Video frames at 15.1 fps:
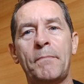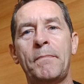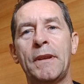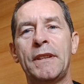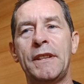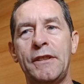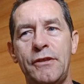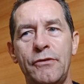
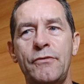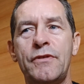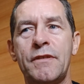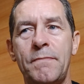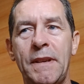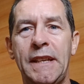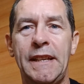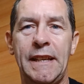but they do
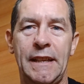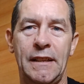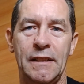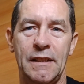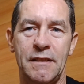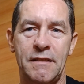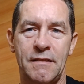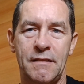speak
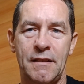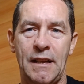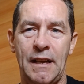English.